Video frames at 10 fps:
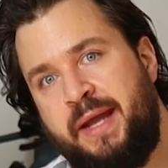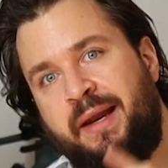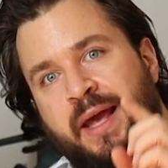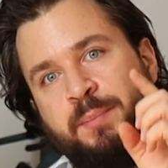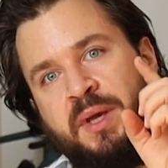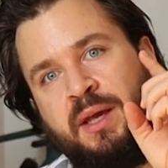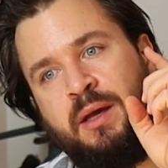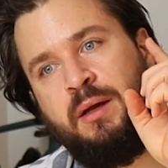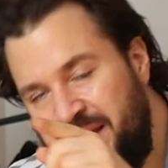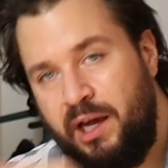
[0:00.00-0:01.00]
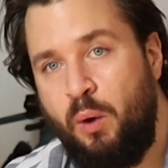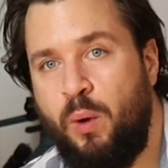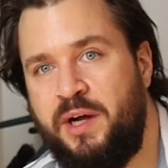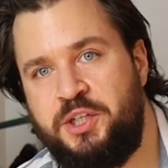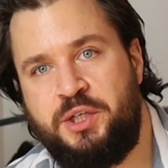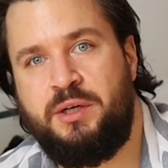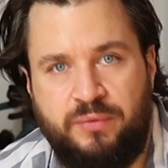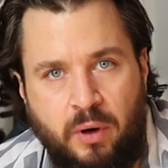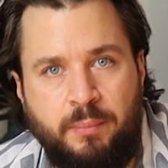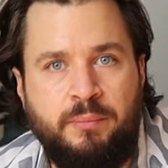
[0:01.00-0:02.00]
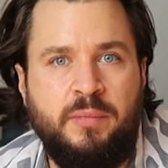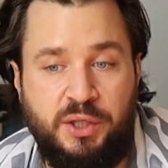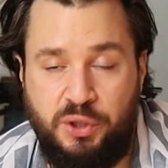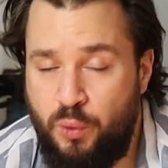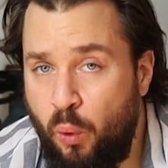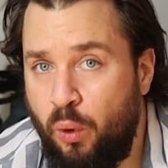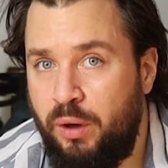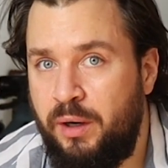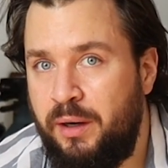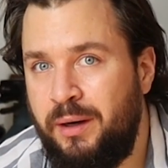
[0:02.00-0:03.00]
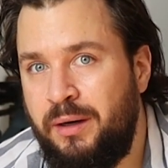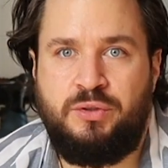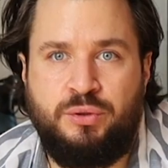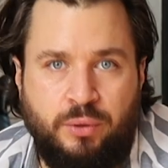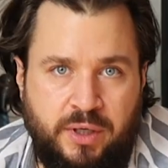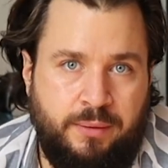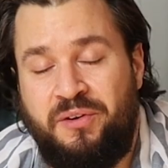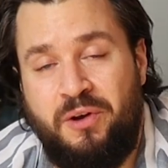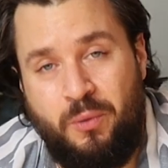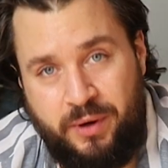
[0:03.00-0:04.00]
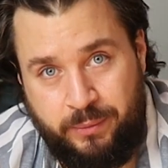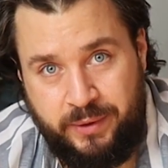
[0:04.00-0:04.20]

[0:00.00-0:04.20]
and let me pick a watch from your store. And you know what it